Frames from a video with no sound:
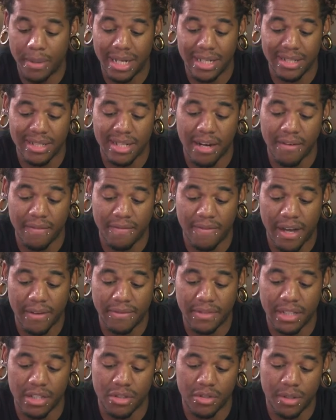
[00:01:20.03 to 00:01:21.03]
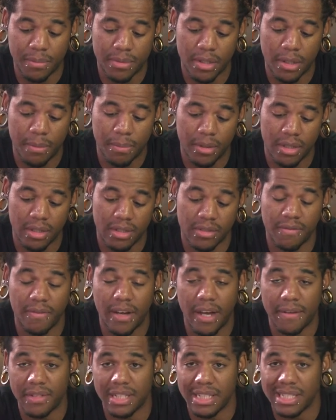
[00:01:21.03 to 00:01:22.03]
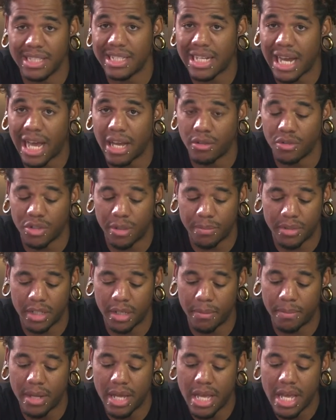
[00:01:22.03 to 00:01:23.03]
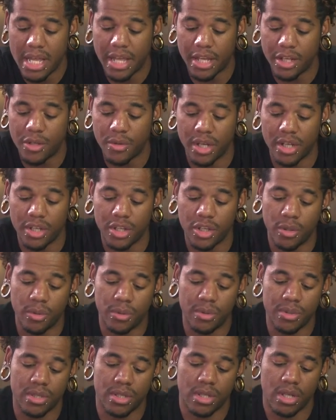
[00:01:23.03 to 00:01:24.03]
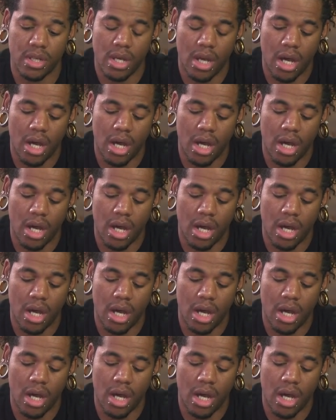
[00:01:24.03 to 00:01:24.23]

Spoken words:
It is not a 510 drip tip, but it's a 510 style drip tip that you can use